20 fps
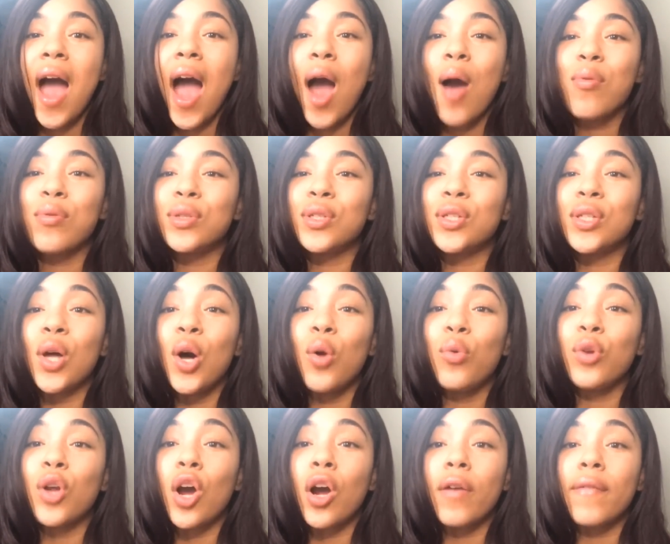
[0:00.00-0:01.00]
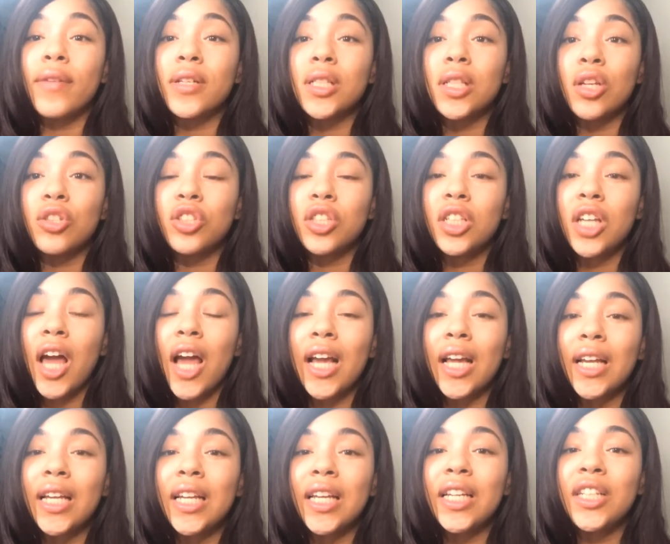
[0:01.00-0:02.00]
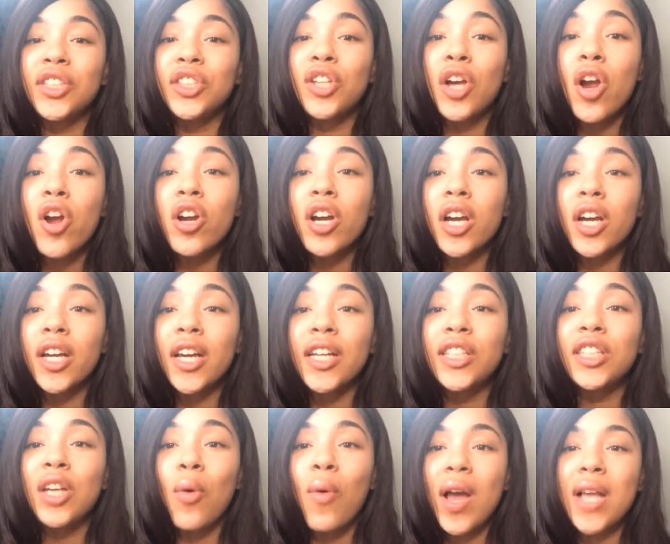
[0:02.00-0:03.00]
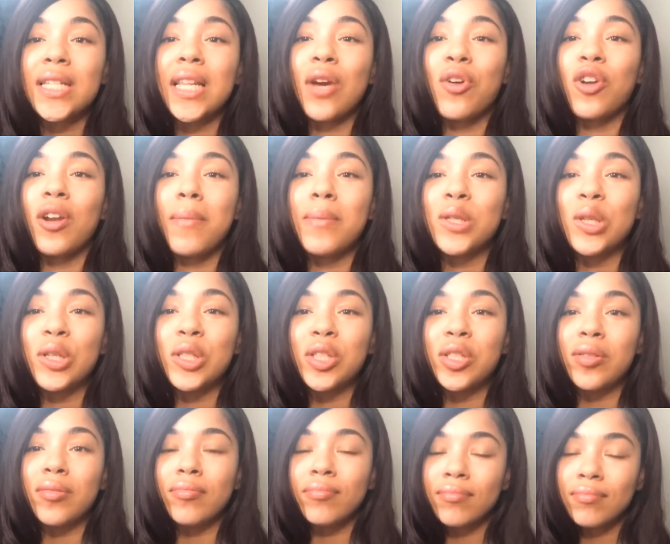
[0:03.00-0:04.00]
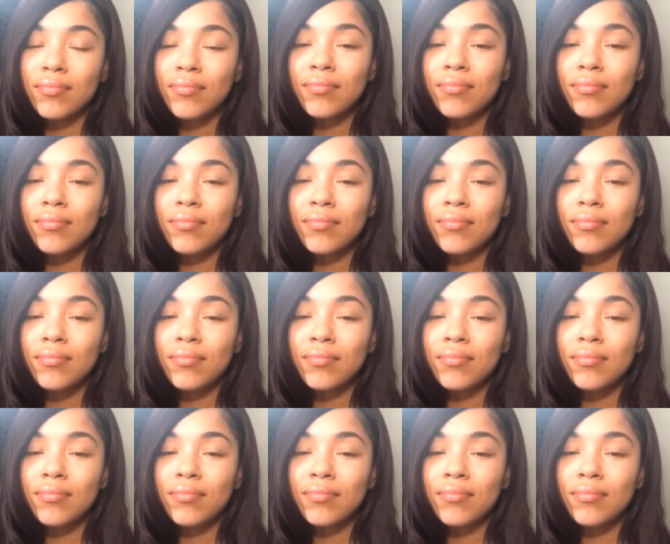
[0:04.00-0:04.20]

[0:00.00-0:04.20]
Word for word: I was so nervous though. She like, Jerica, get your ass down here. Let me talk to you.